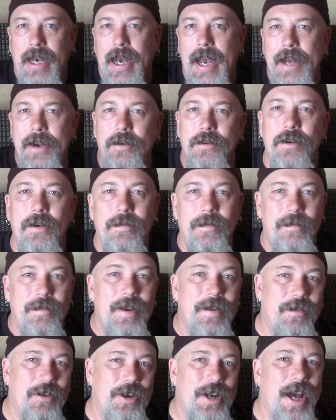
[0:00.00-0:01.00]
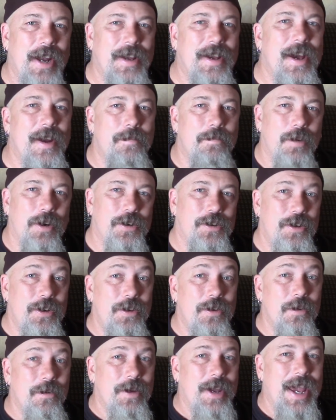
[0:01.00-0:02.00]
don't know if you're not a gun person,
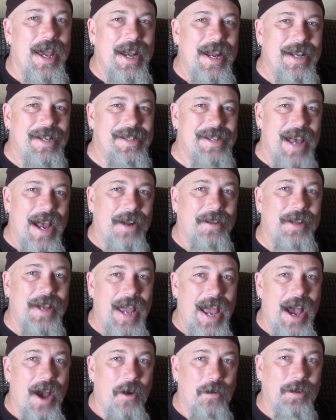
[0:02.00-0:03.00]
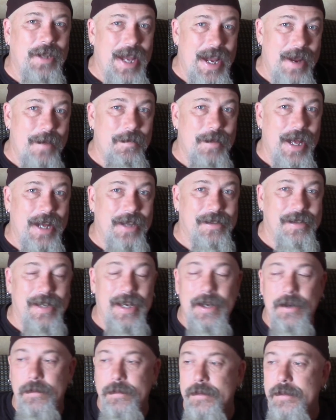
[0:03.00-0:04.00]
you don't get exactly how lame that
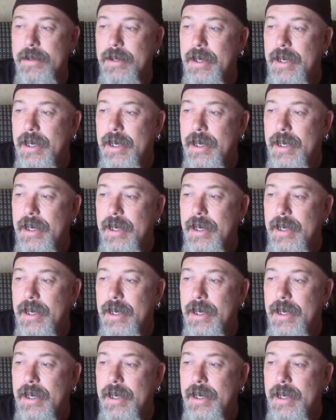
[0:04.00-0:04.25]
sounds,